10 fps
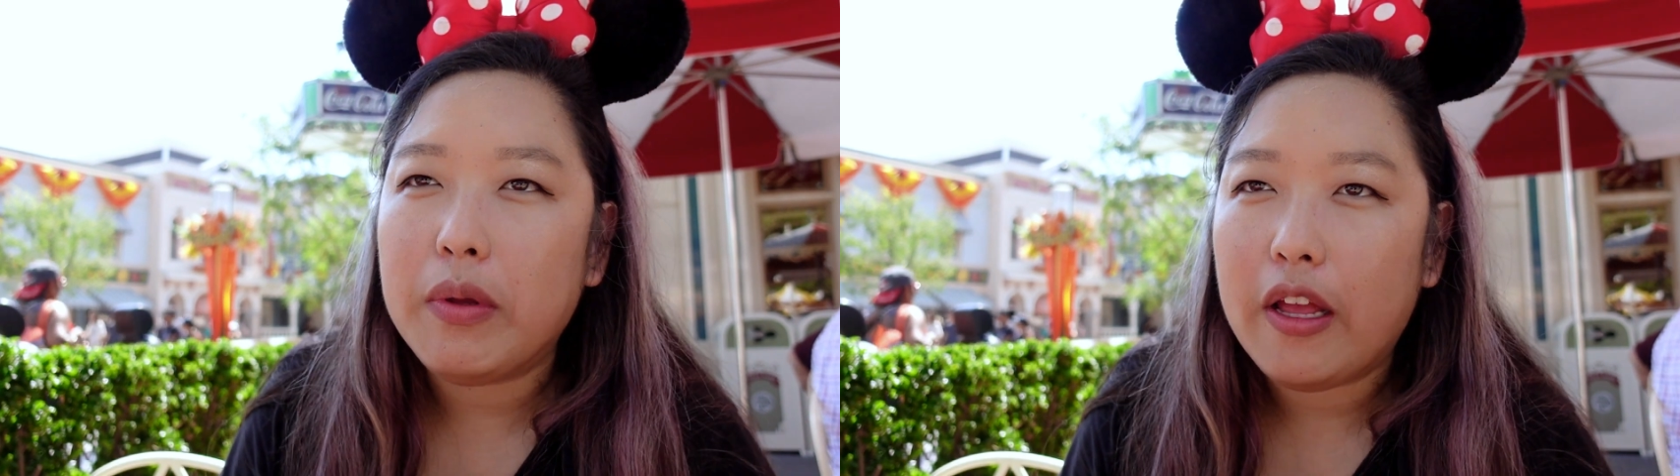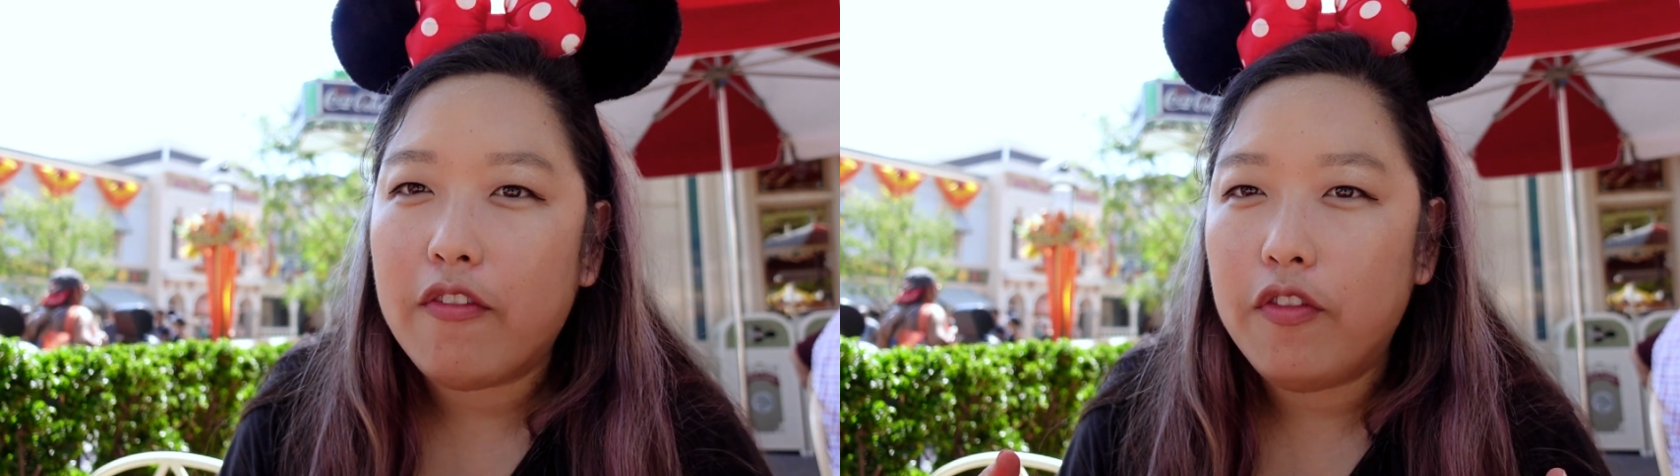
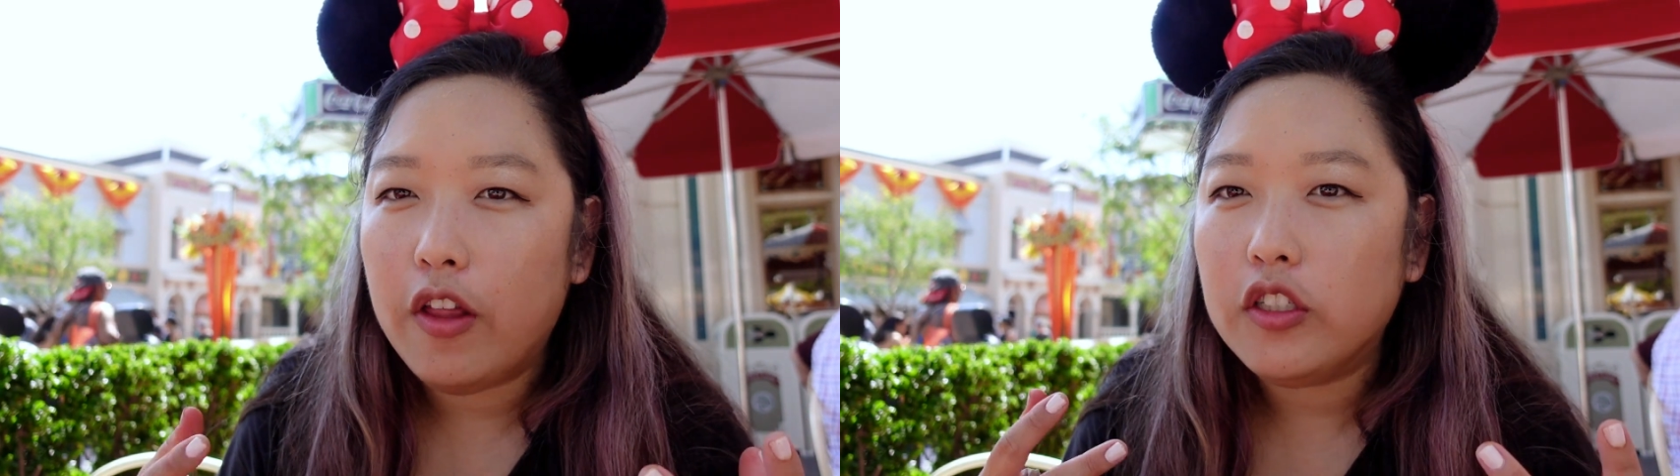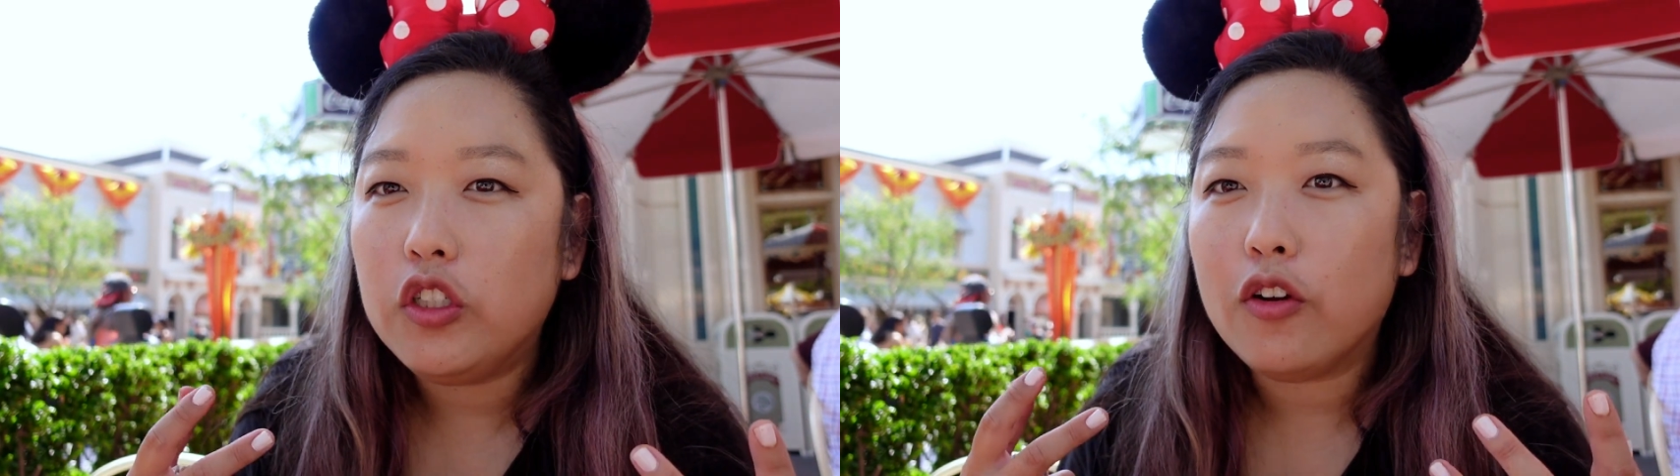but like
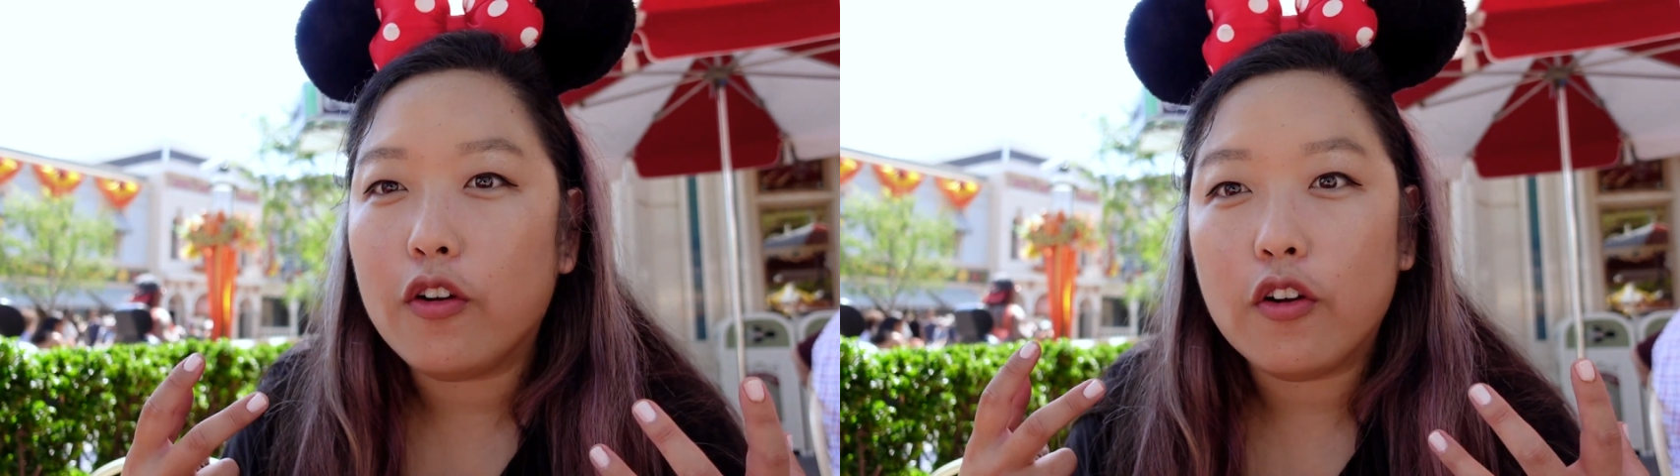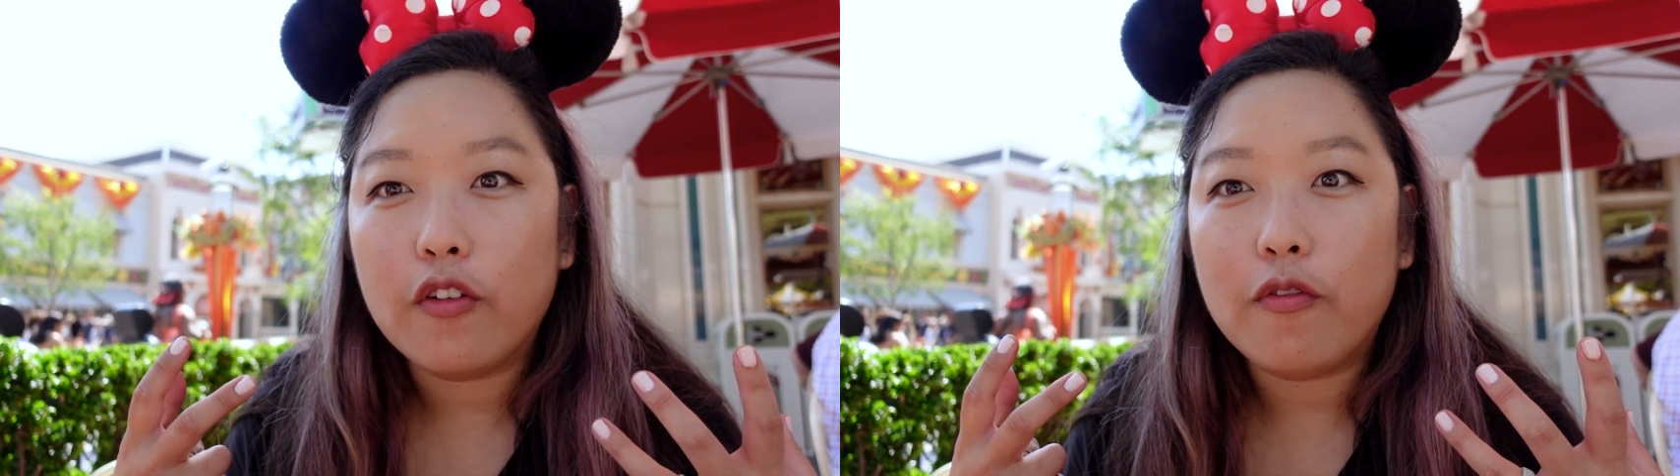floods
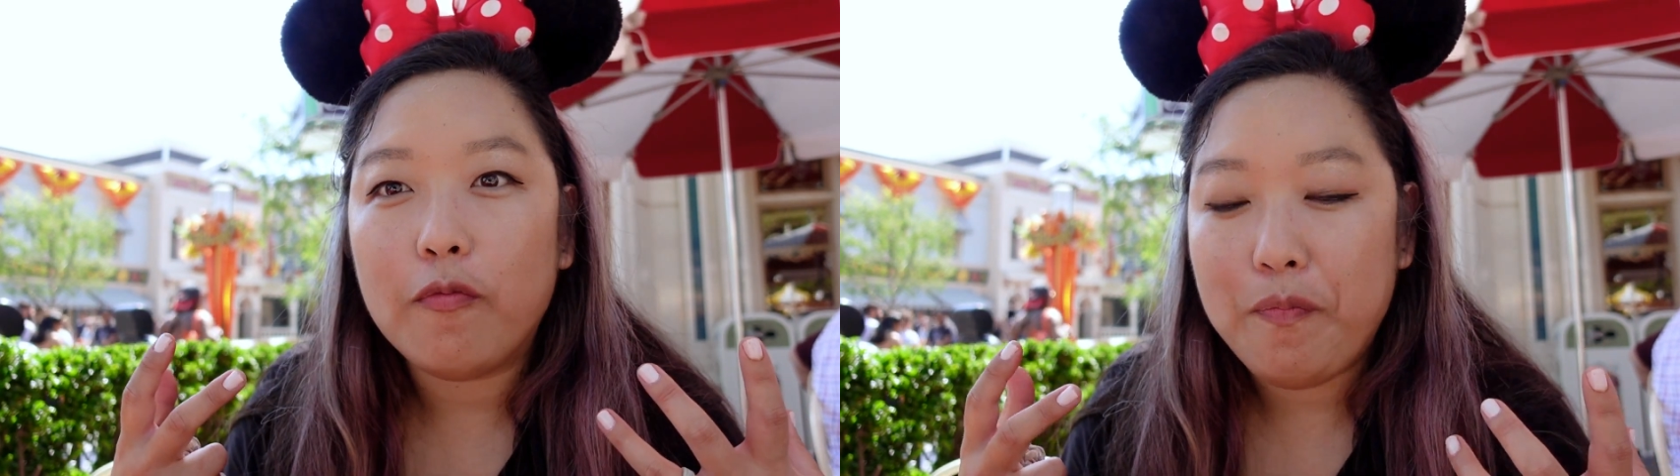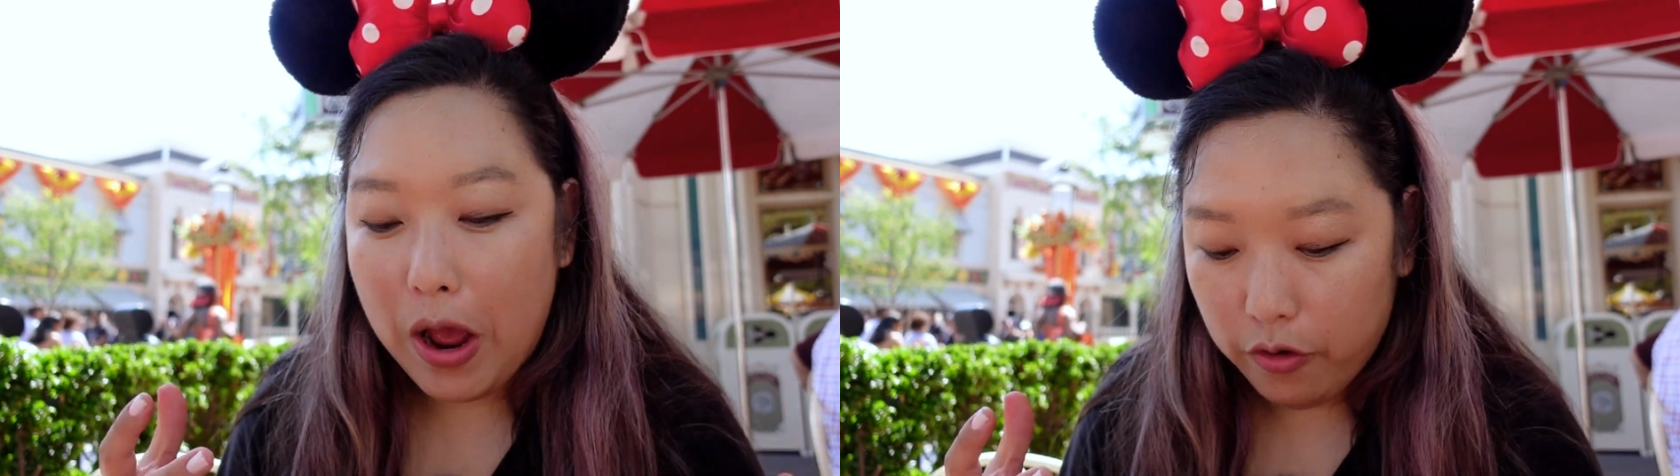your
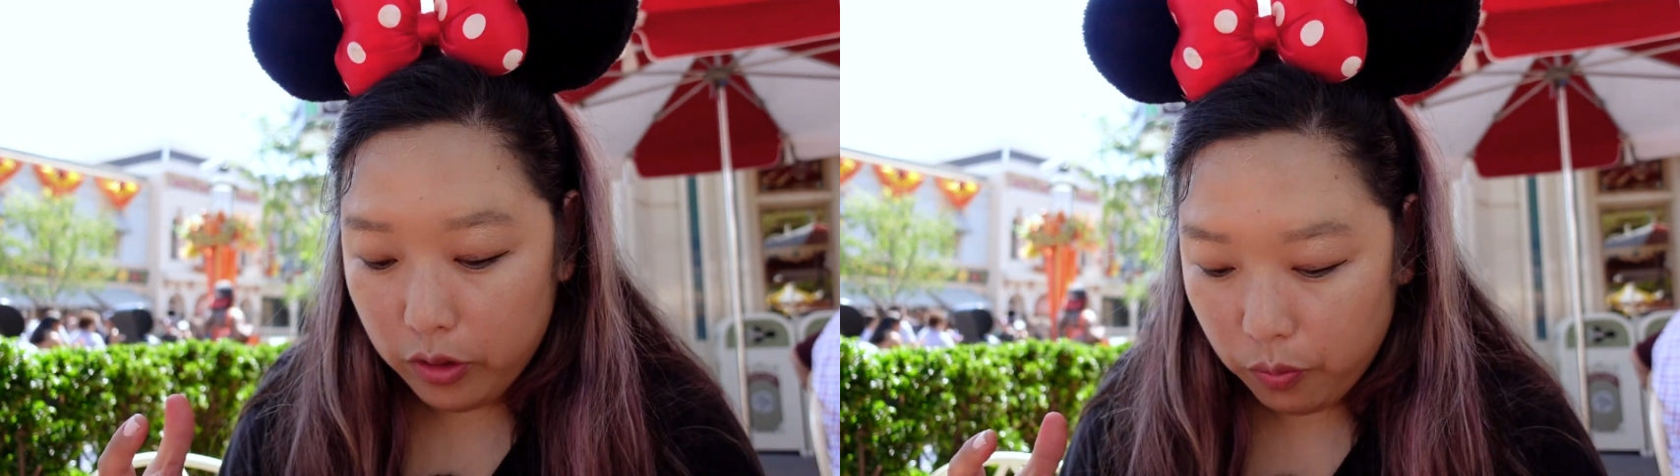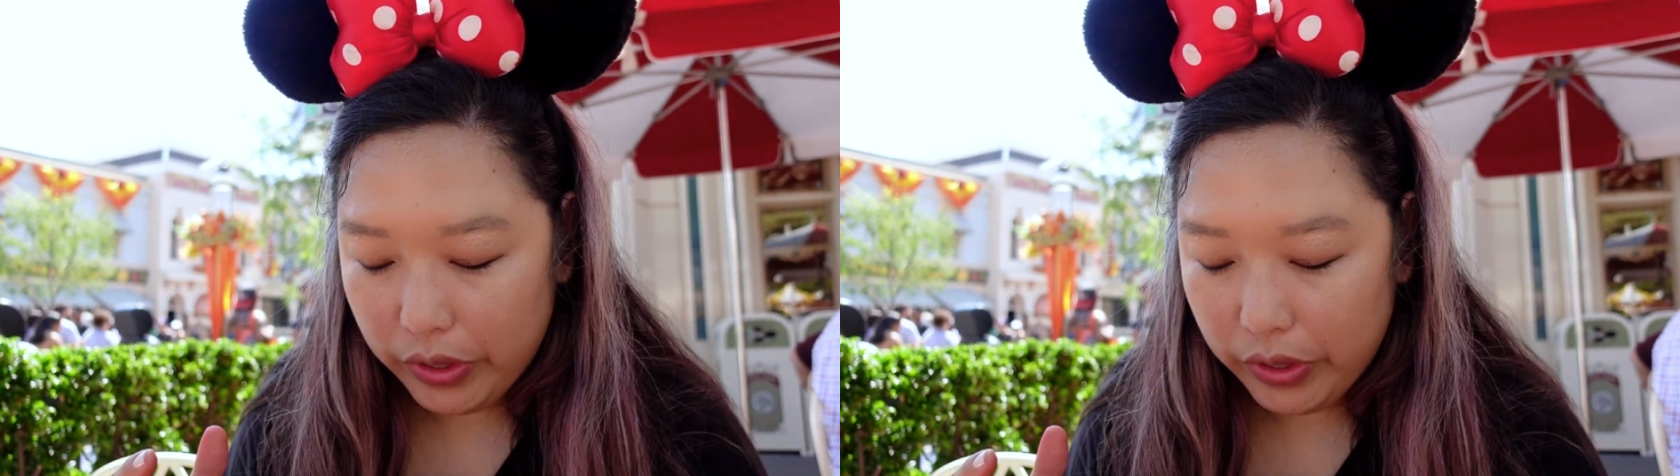mouth